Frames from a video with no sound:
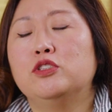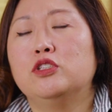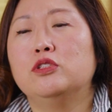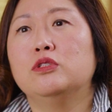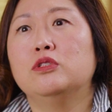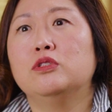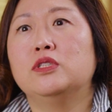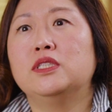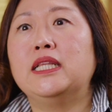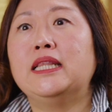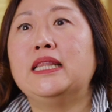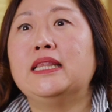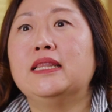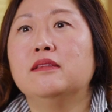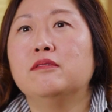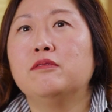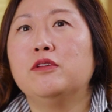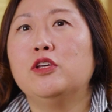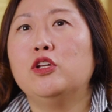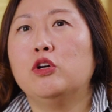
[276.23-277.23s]
to,
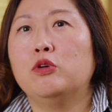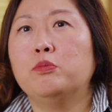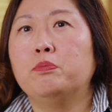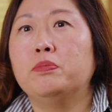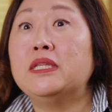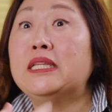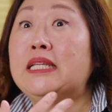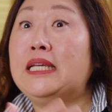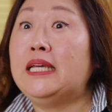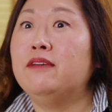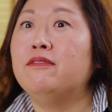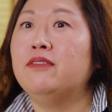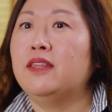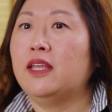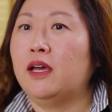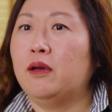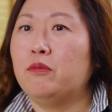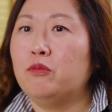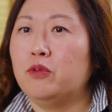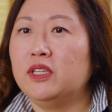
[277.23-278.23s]
you know, believe
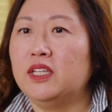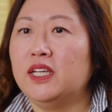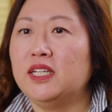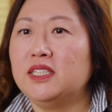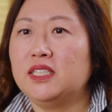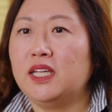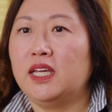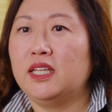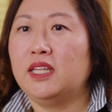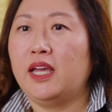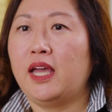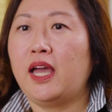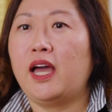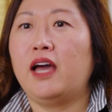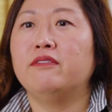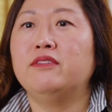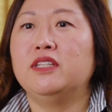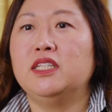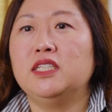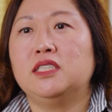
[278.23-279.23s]
them when they say they
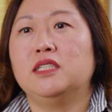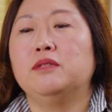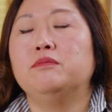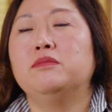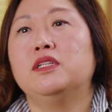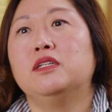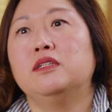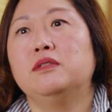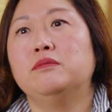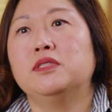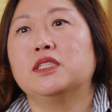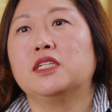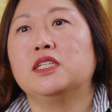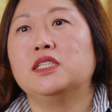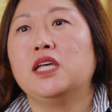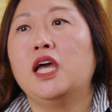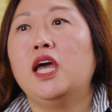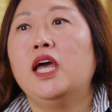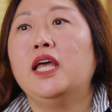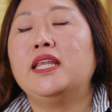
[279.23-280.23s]
have these symptoms,
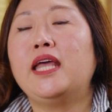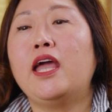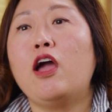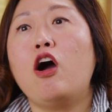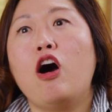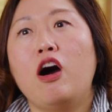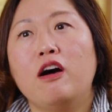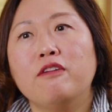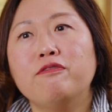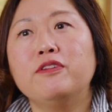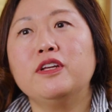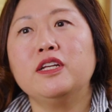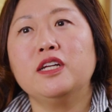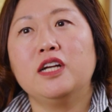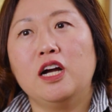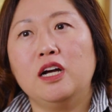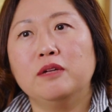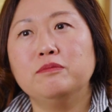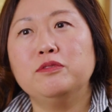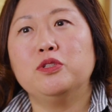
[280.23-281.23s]
because they often
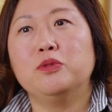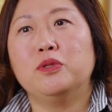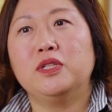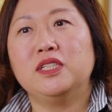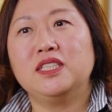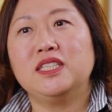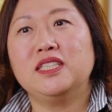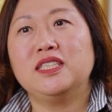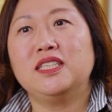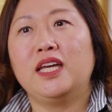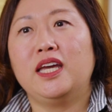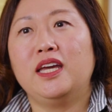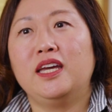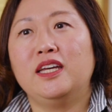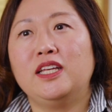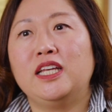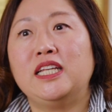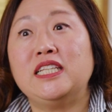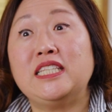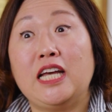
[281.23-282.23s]
come to us and
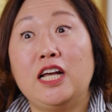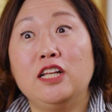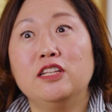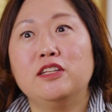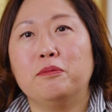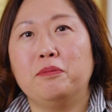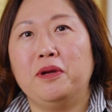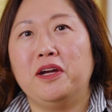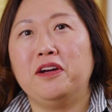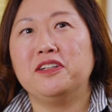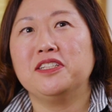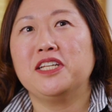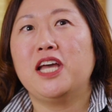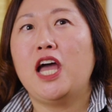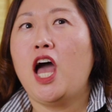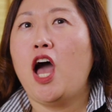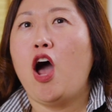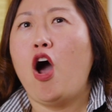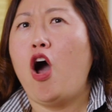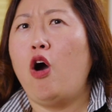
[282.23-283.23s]
say and tell their parents,
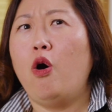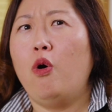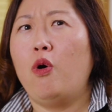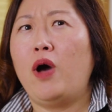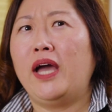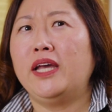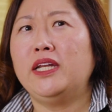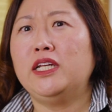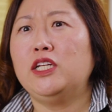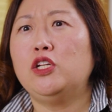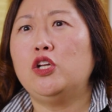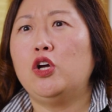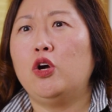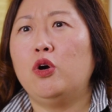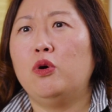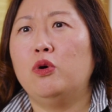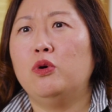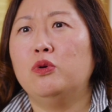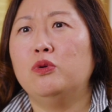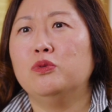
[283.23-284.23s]
oh, I didn't
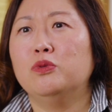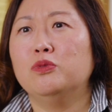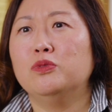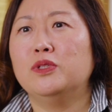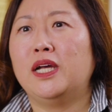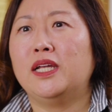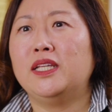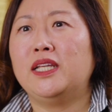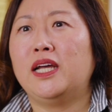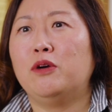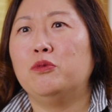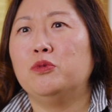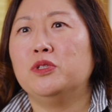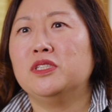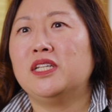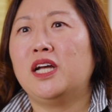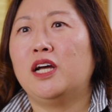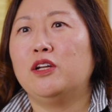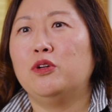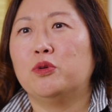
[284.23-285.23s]
know that
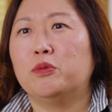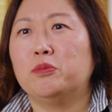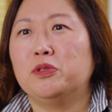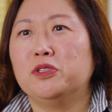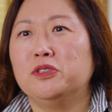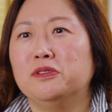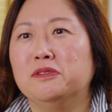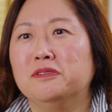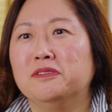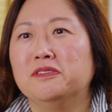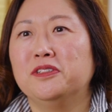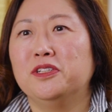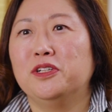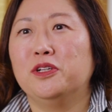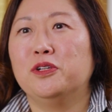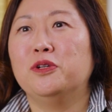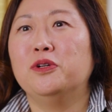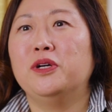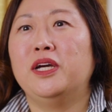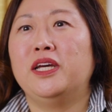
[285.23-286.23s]
was not normal. You
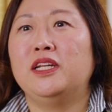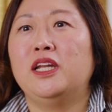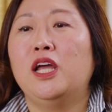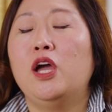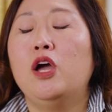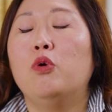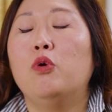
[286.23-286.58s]
know, and